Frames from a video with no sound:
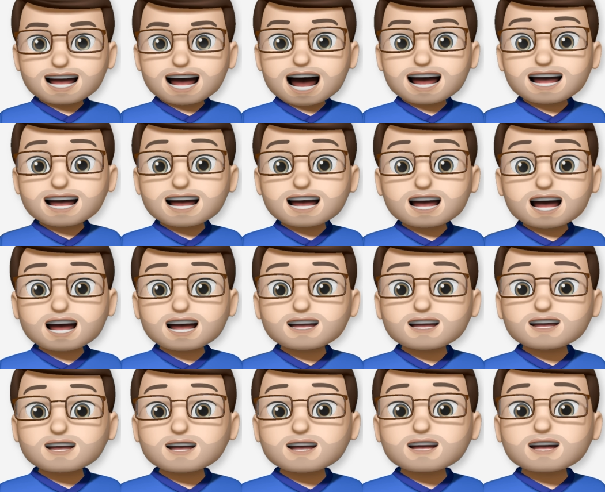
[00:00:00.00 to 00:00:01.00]
and it connects
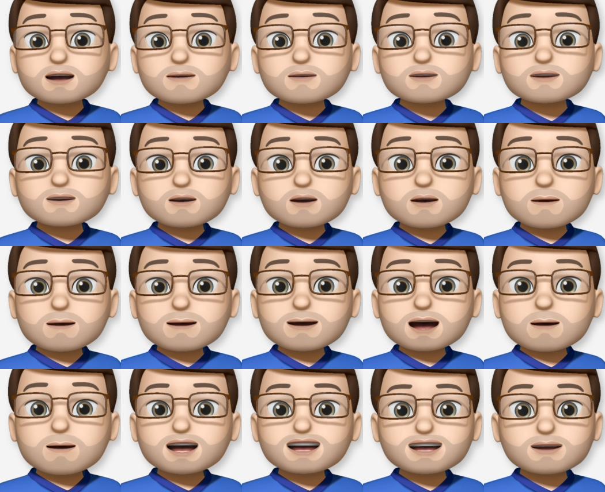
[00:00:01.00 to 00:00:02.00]
just like before
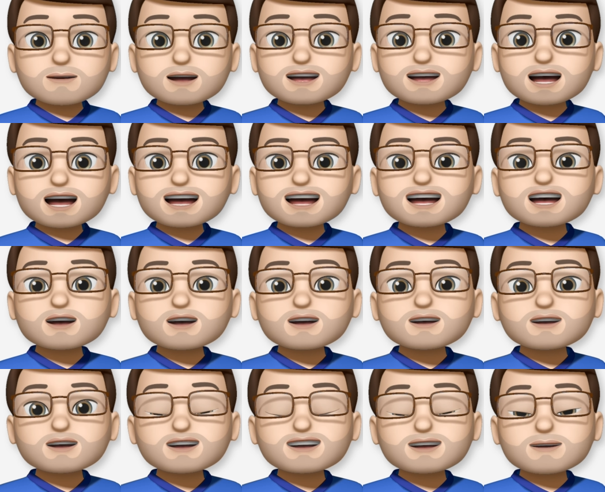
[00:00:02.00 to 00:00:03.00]
by simply turning it
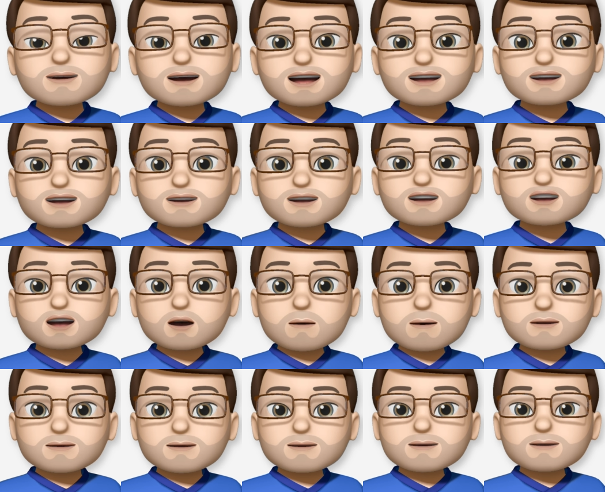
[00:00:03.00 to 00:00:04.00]
on using the button on the top.